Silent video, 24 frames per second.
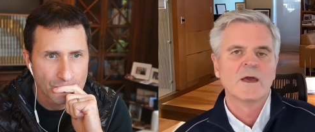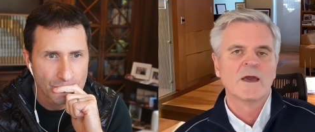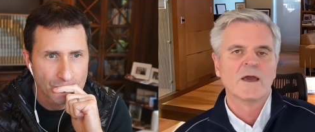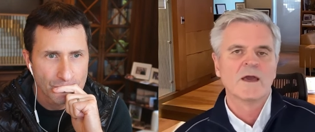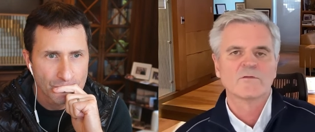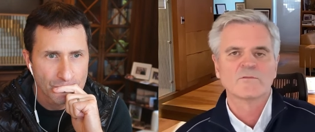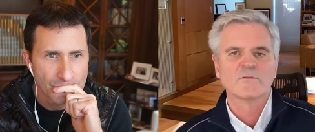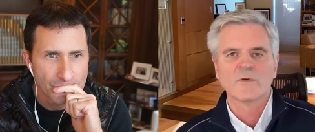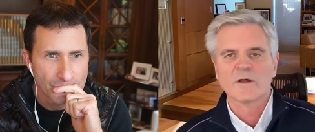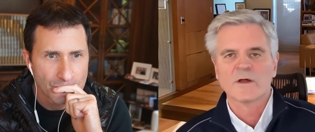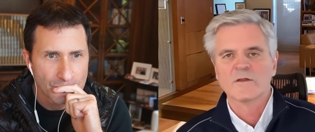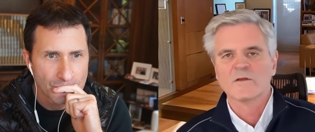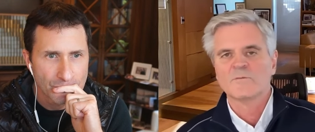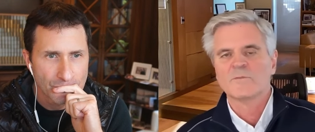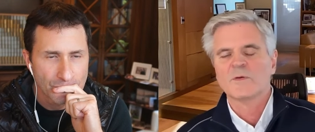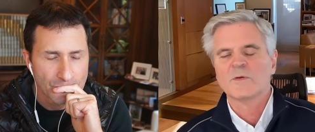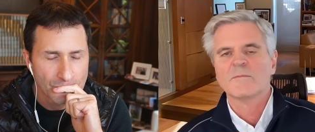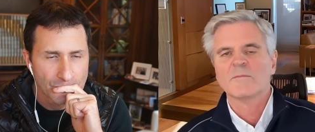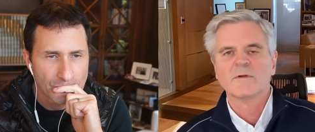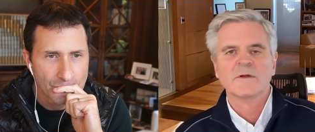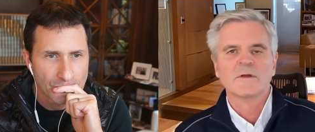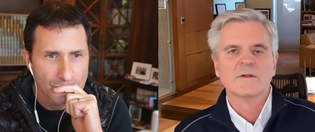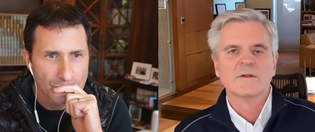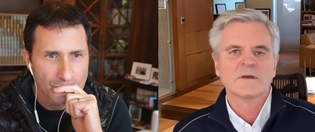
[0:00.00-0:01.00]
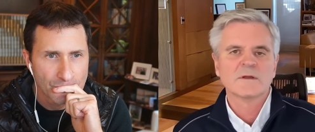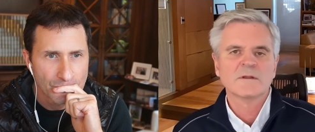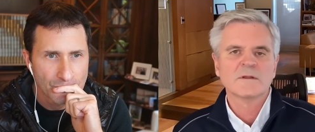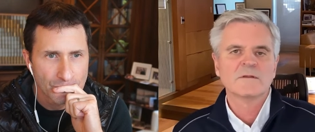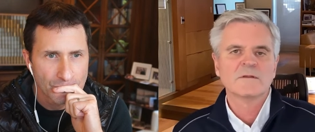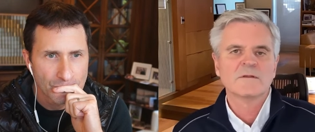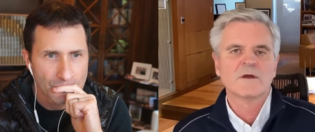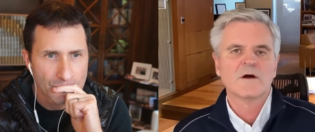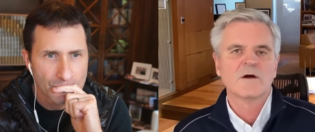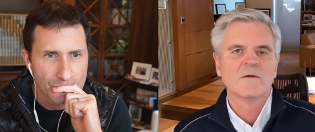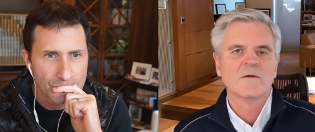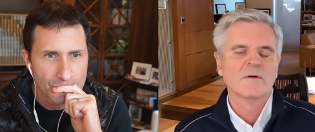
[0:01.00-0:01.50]
Speaker 1: as well as people you
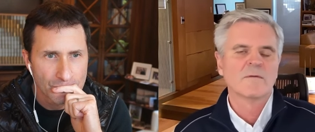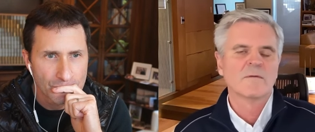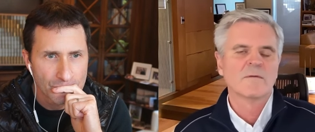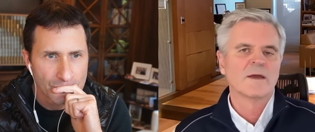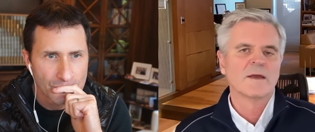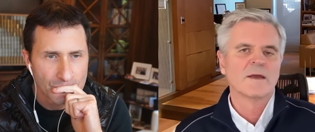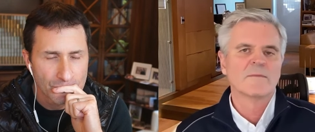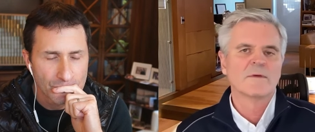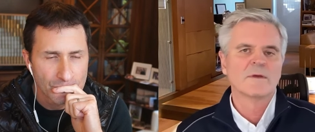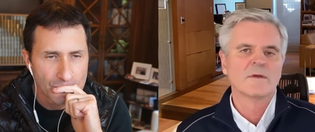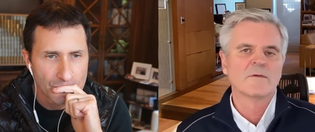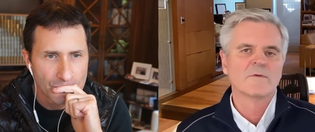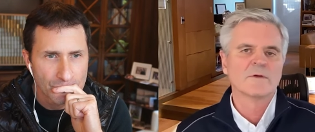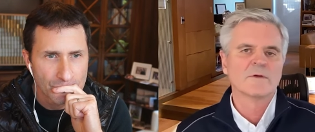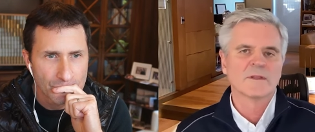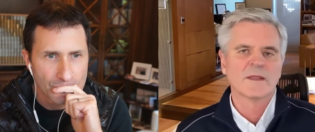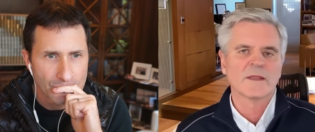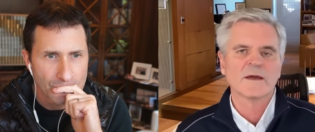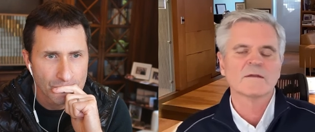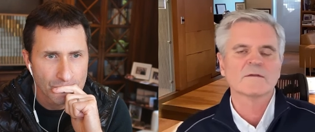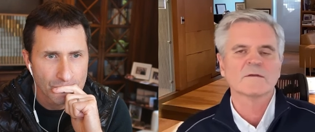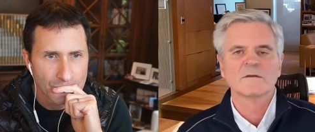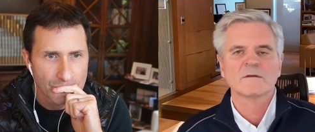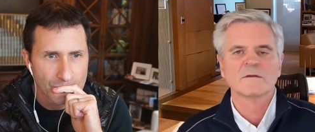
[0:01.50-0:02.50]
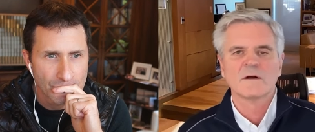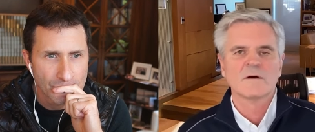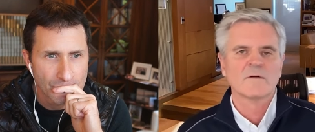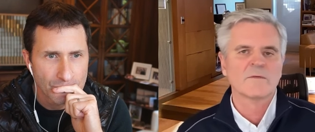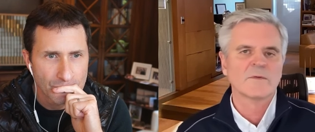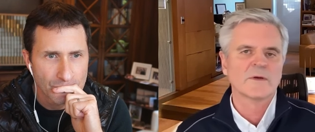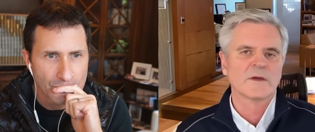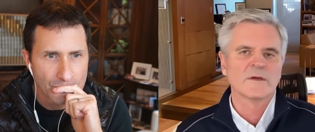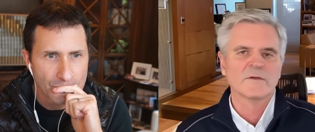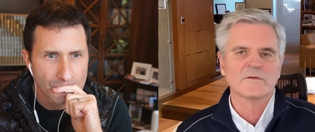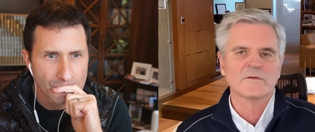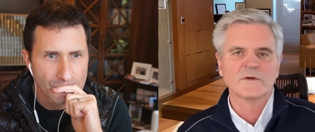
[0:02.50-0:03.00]
didn't know but maybe would like to know
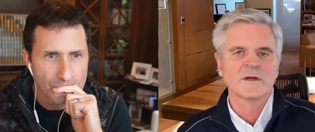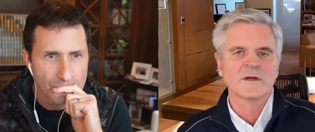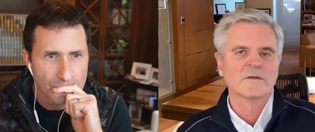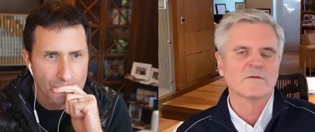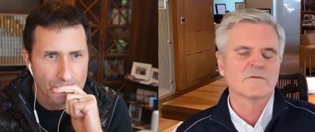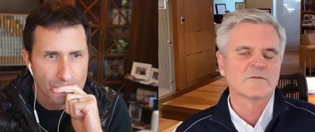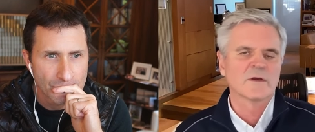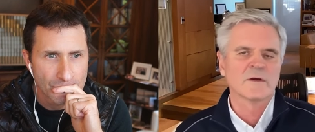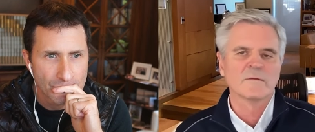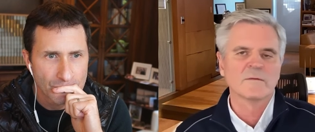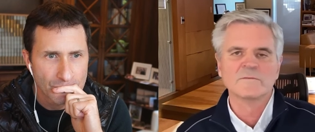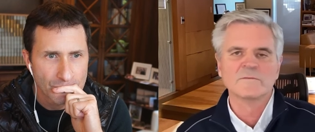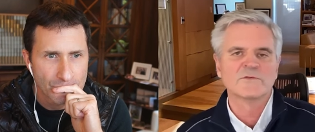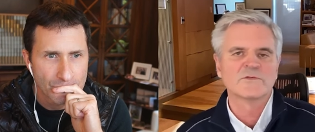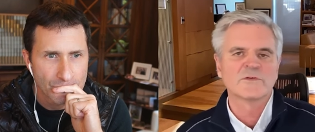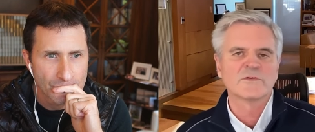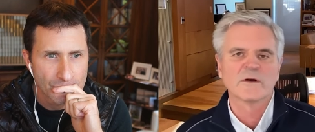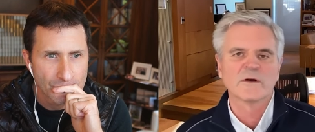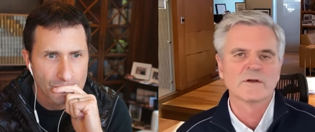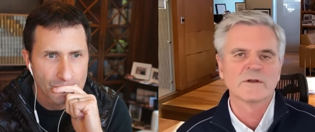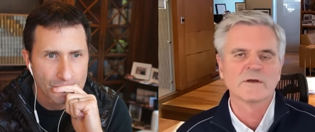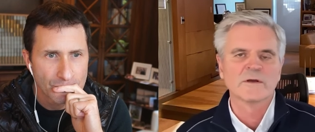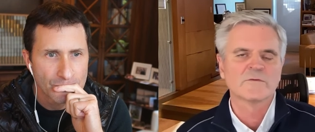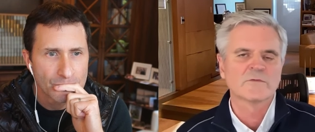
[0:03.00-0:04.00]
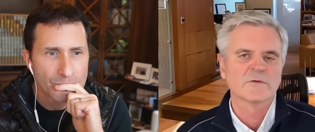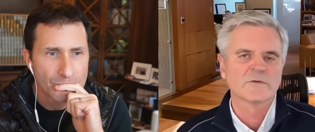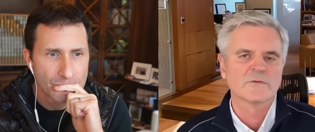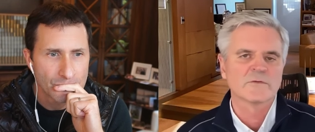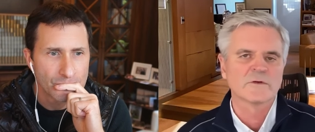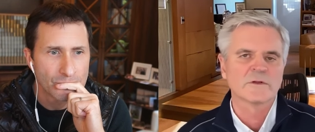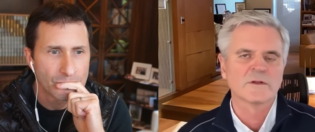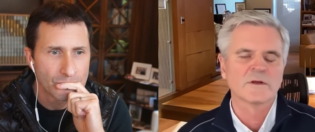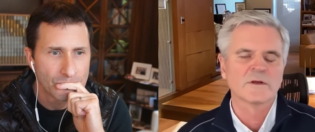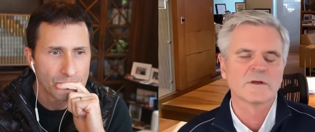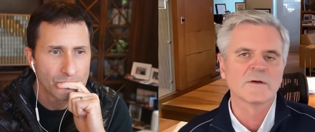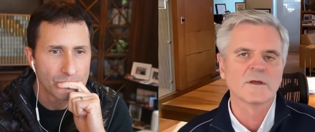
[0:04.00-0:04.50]
because you had some shared interest
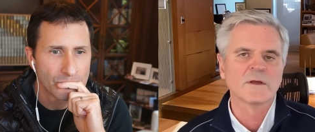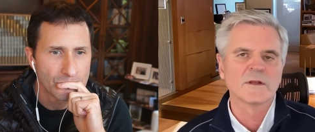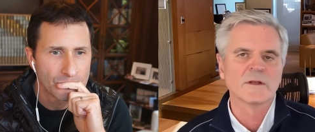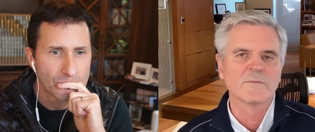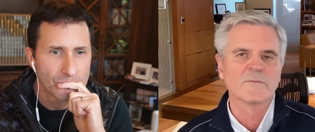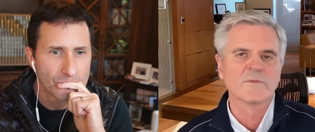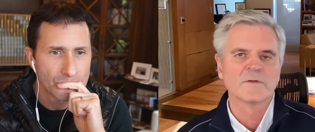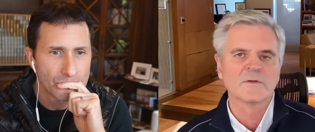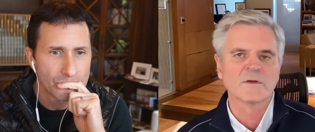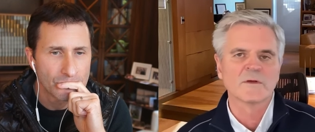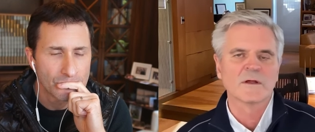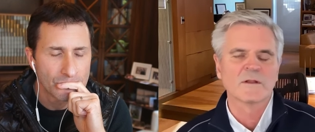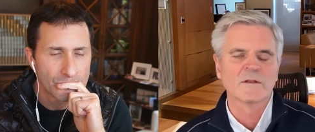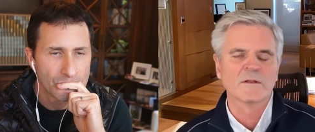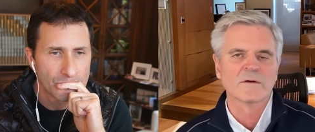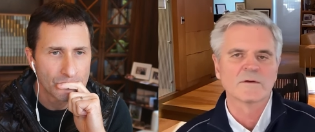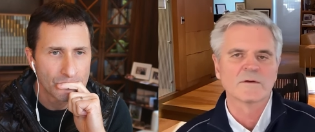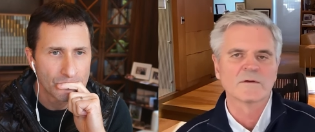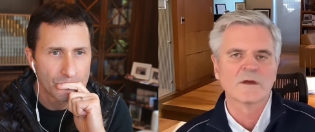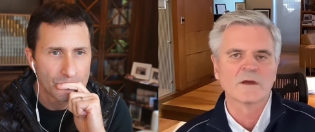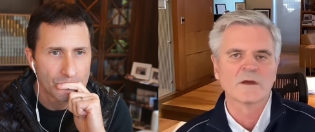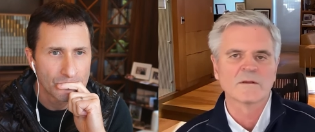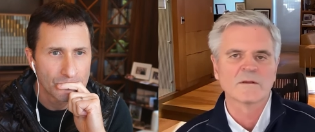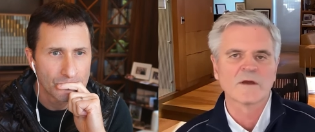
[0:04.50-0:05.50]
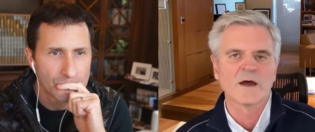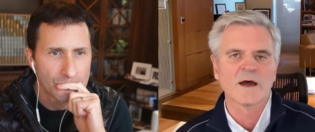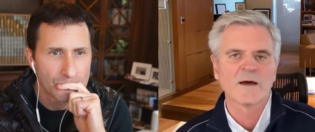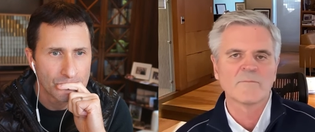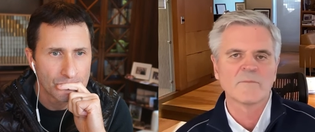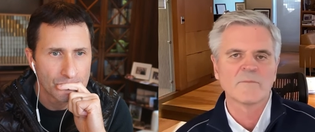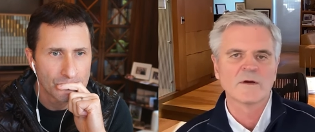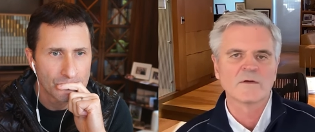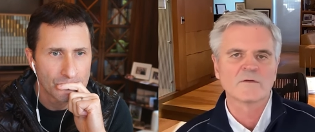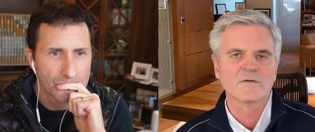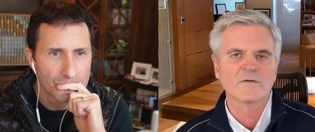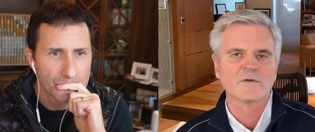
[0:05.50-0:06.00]
in a, in a particular you uh, know,
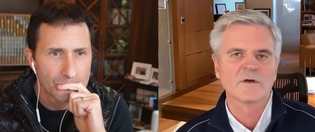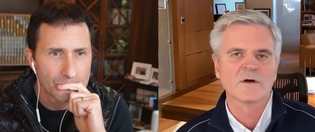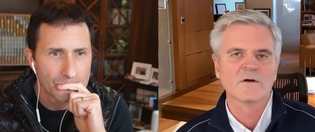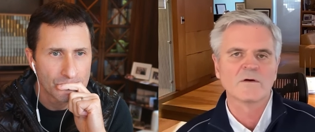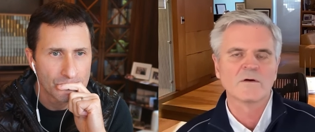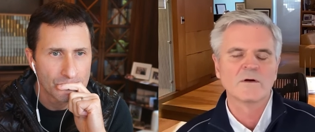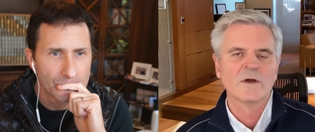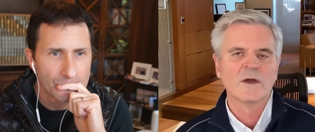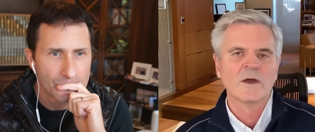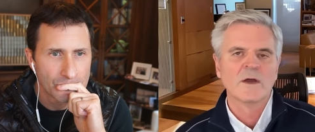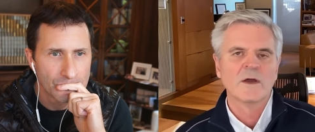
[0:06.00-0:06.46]
topic. So